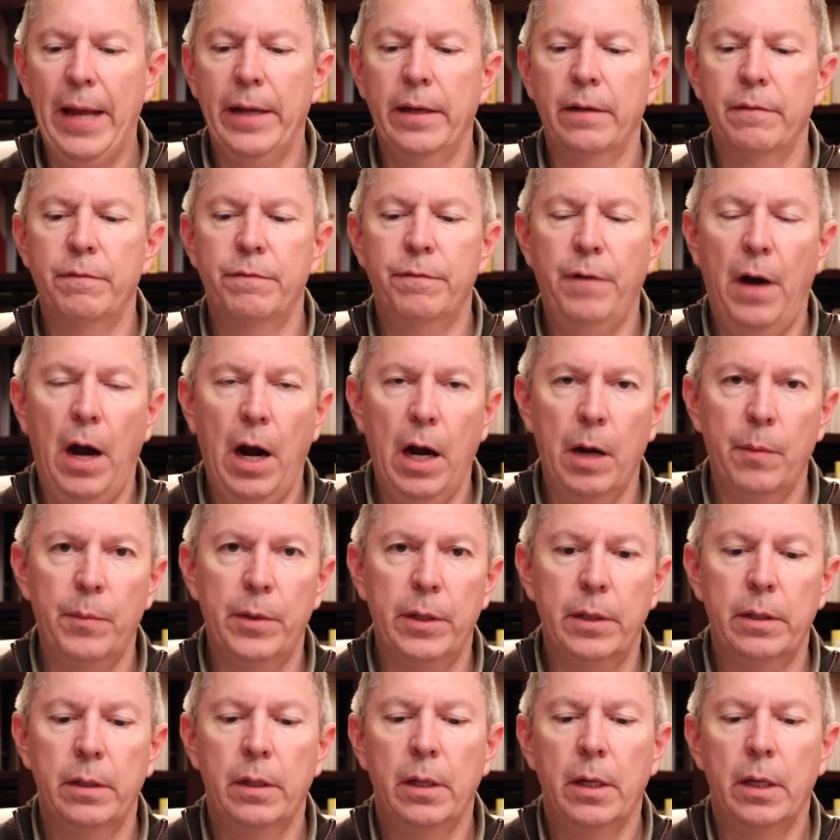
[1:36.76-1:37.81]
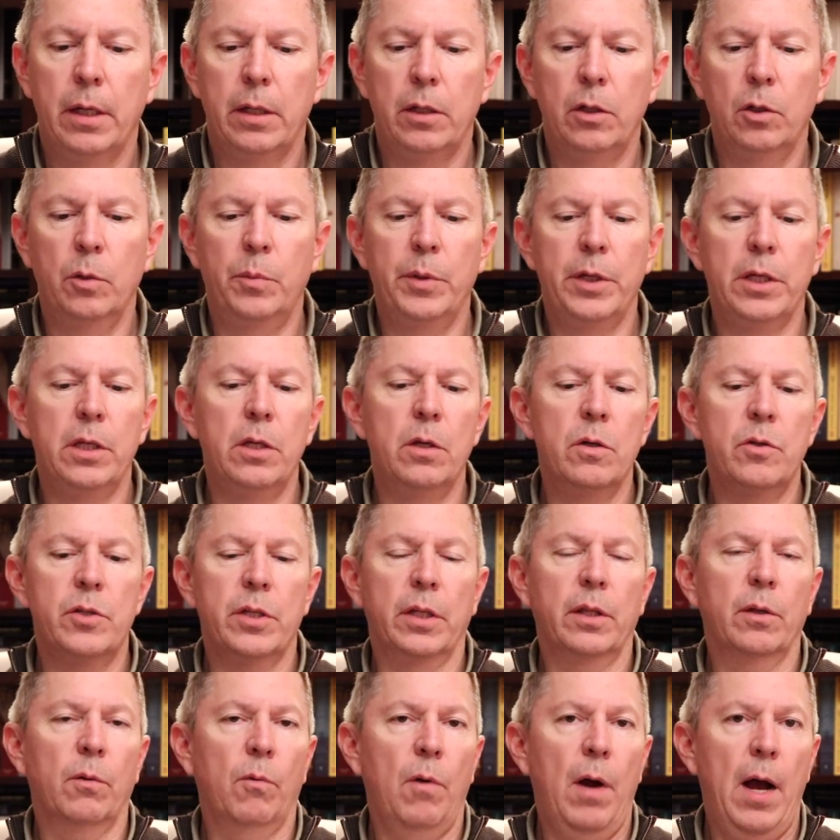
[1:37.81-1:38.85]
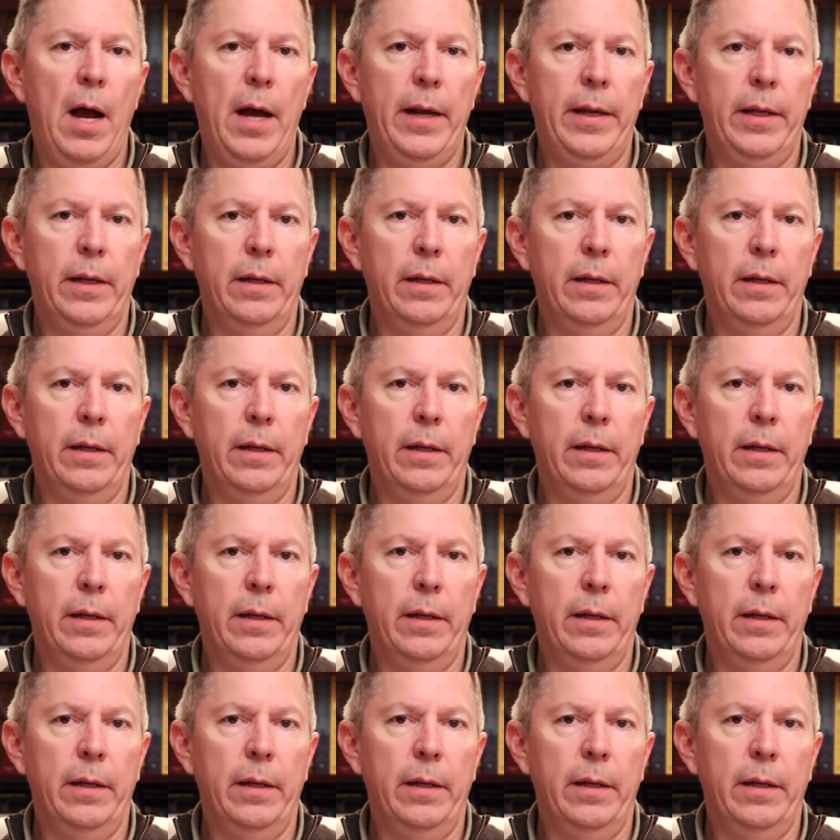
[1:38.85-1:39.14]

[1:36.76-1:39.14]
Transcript: and environment you'll be using the rod